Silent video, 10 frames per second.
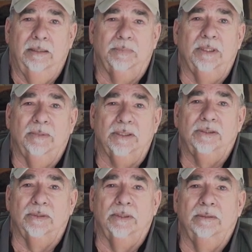pretty
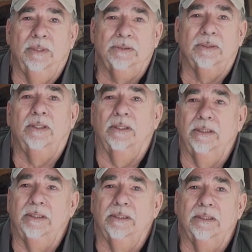much during the muscle
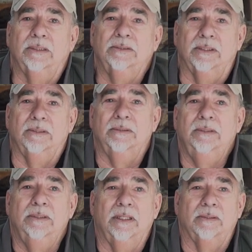car era, so
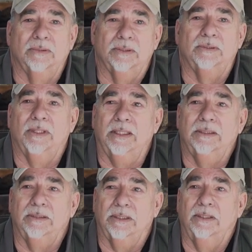I was
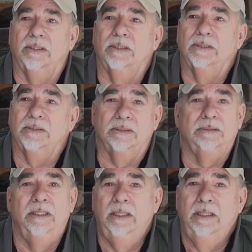attracted to cars
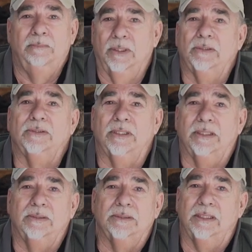and
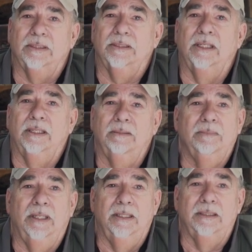motorcycles at the
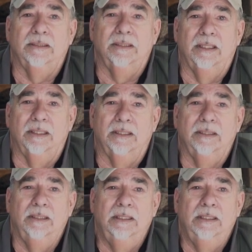time, and